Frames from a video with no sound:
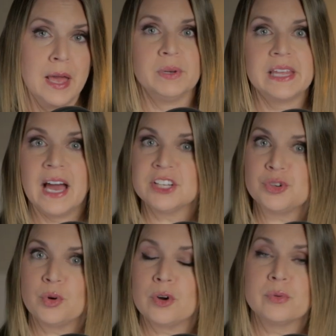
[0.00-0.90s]
But that
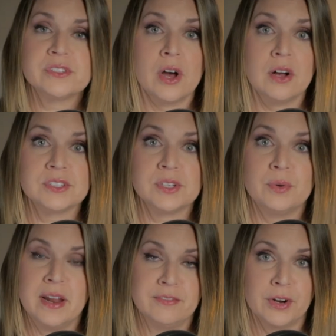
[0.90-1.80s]
chore was also
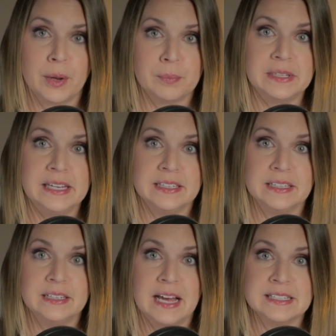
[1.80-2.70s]
never
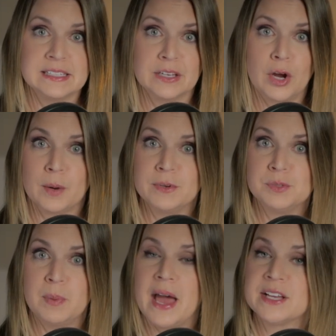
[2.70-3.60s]
completed as the
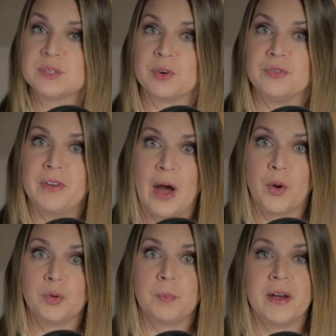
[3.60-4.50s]
garbage bags were
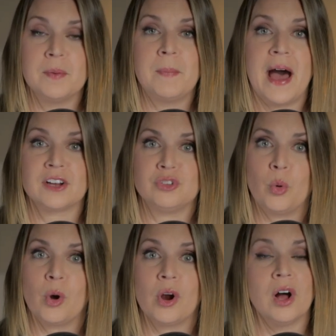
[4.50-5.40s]
found by the back
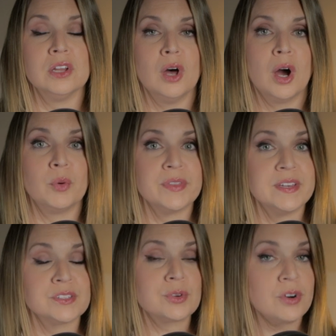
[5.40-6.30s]
door along with
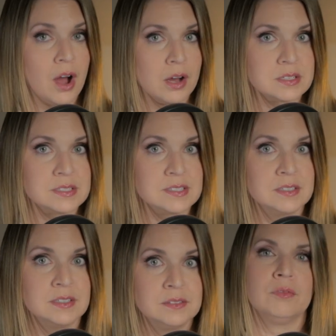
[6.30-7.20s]
his Crocs.
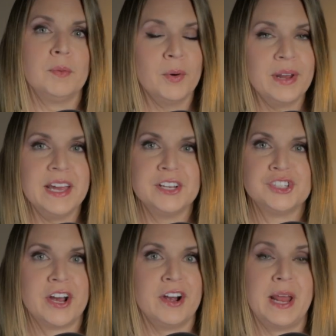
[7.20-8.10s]
Ramona and
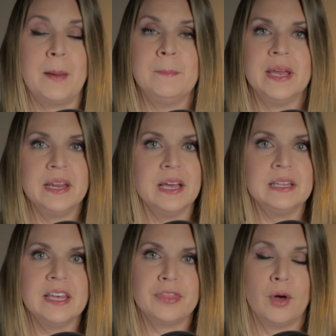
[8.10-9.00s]
Jared
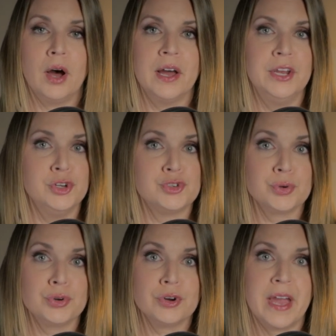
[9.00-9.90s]
immediately thought an
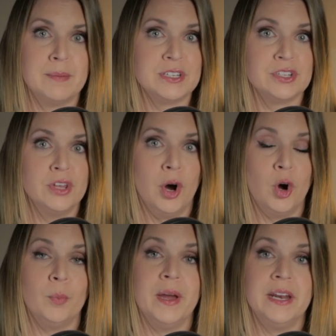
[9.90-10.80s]
intruder came into the
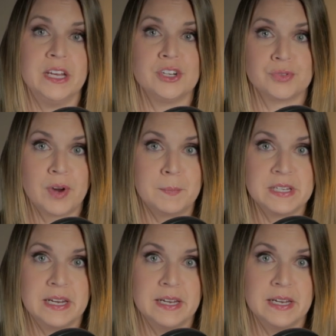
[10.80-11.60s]
home and interrupted